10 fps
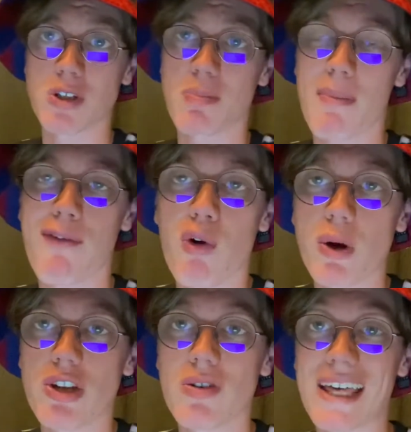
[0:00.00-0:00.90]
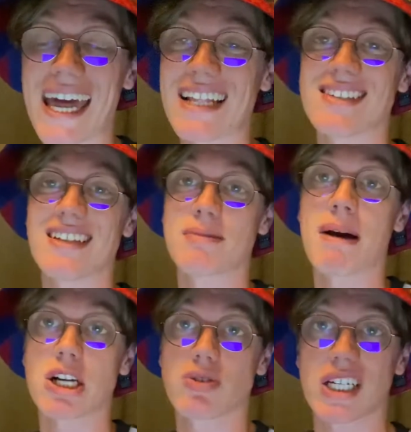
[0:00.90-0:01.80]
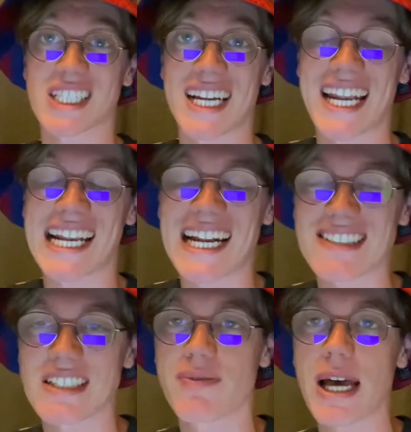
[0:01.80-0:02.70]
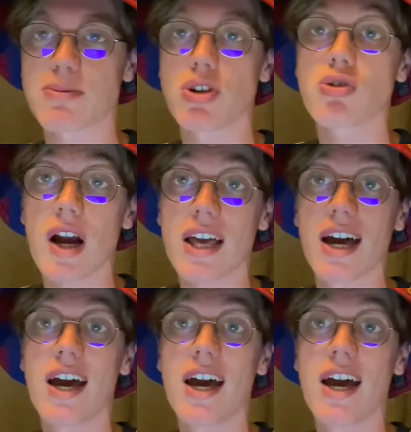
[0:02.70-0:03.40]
But before we do get into this match reaction and analysis for the absolute cracker,